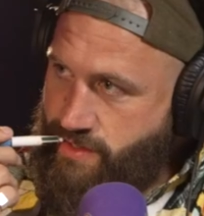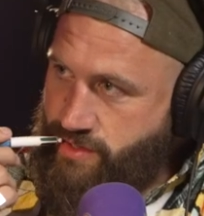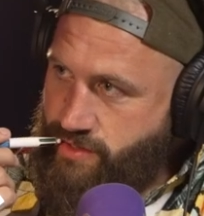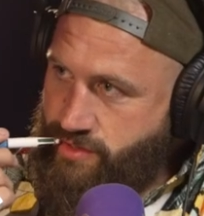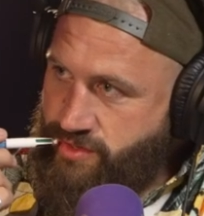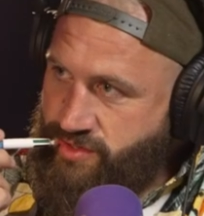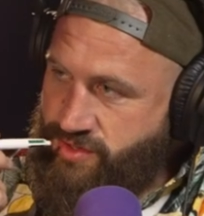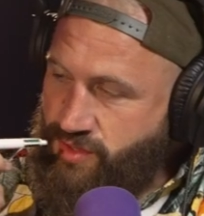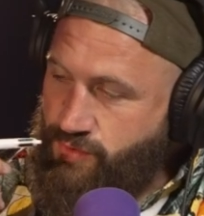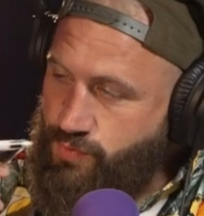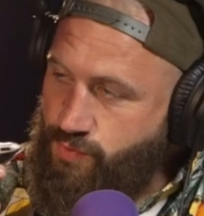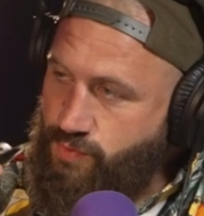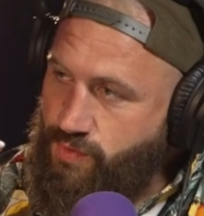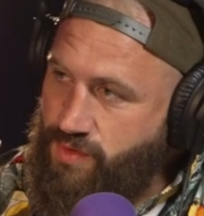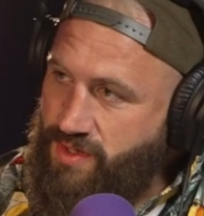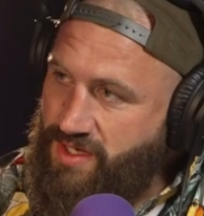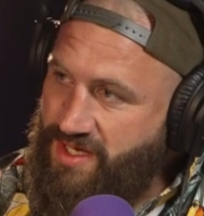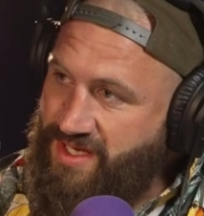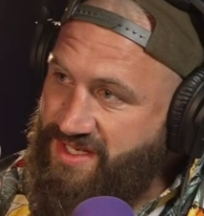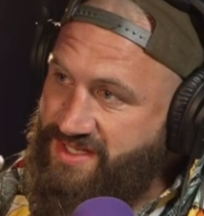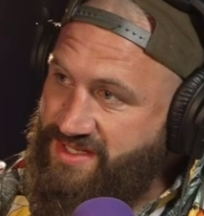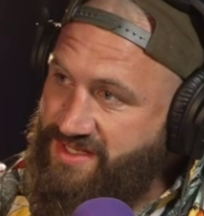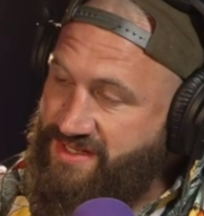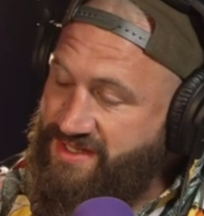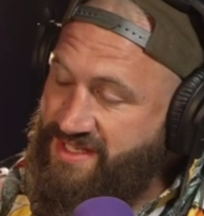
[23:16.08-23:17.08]
So
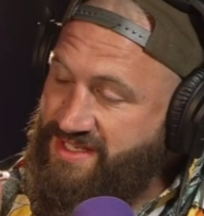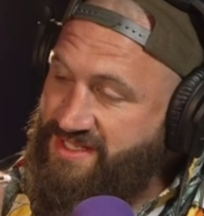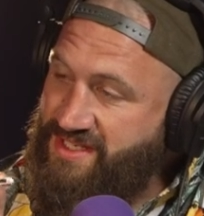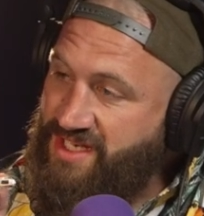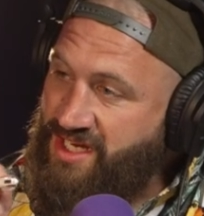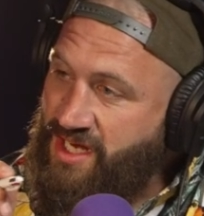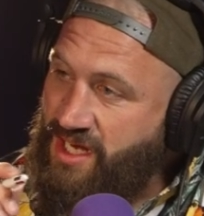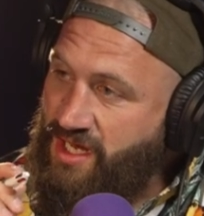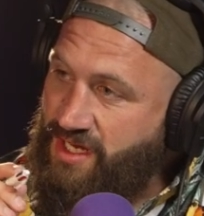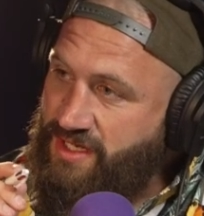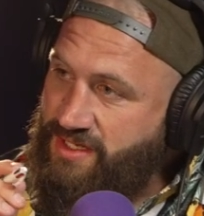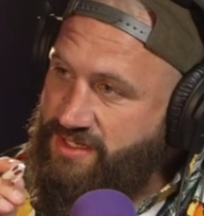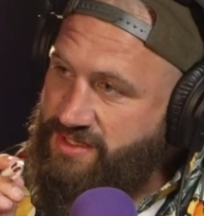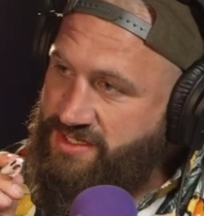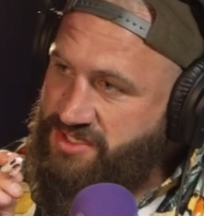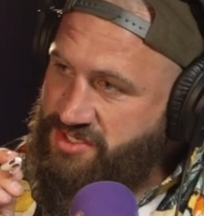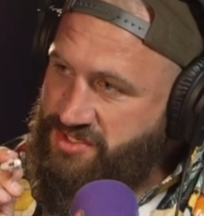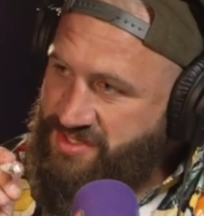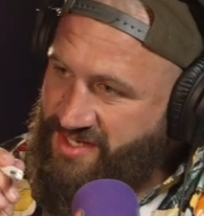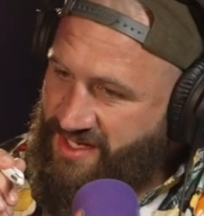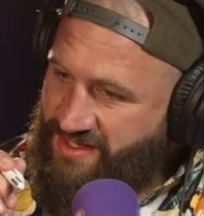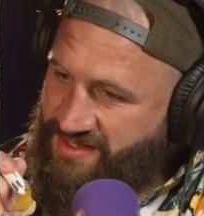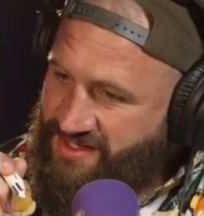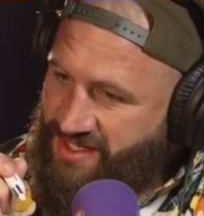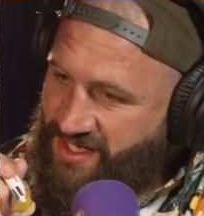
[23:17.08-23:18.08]
it, there's a. Cl- did you
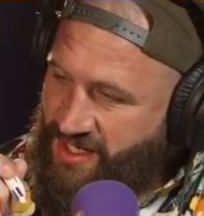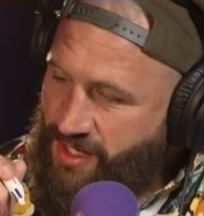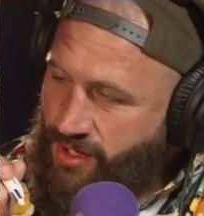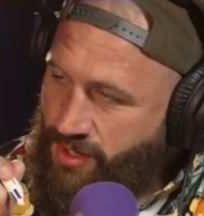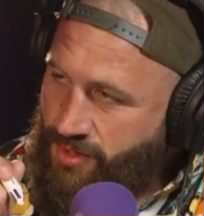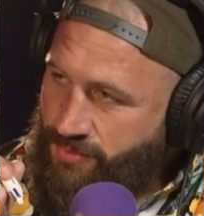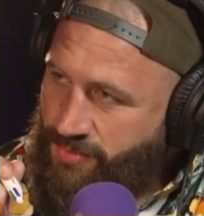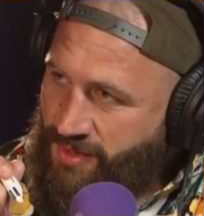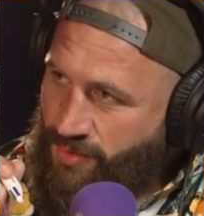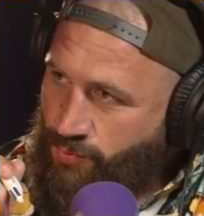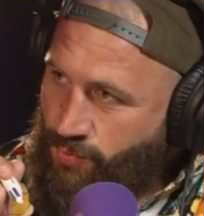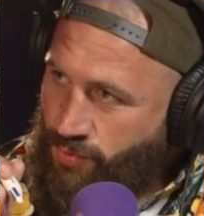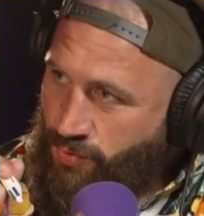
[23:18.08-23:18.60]
say it's a climbing